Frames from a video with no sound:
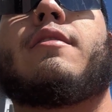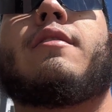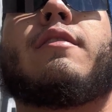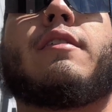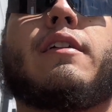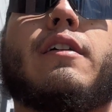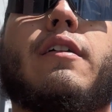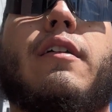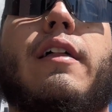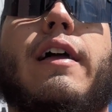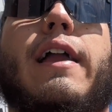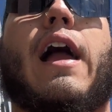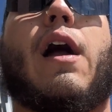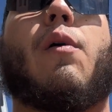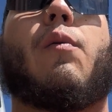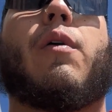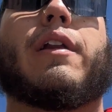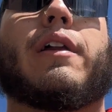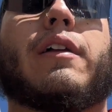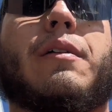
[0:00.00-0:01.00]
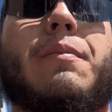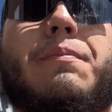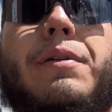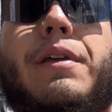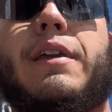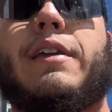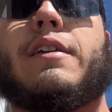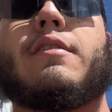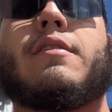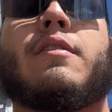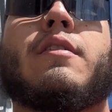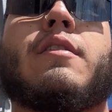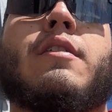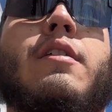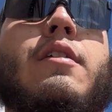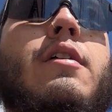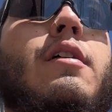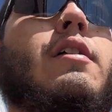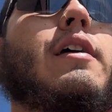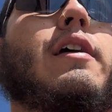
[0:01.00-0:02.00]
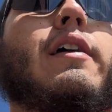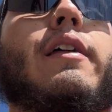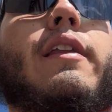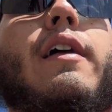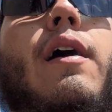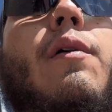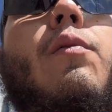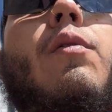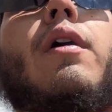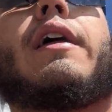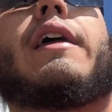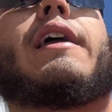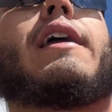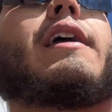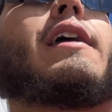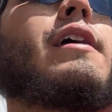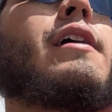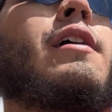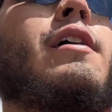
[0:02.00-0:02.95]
I want to compete and I want to hit